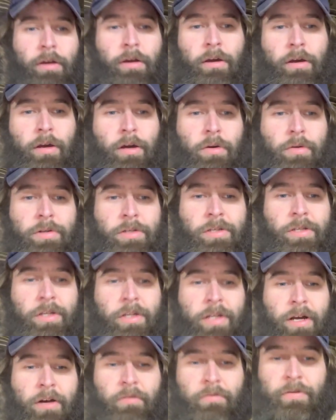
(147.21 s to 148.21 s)
I was
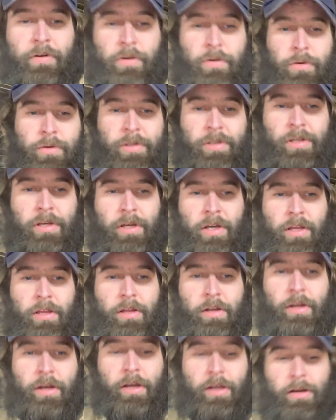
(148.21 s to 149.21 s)
sitting out for goose the other
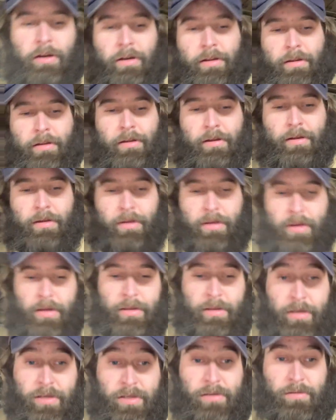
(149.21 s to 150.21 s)
night in
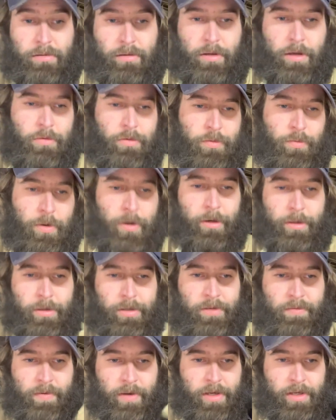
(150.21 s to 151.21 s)
this. I was wearing
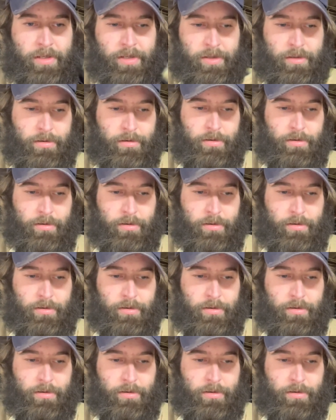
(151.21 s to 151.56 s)
this vest.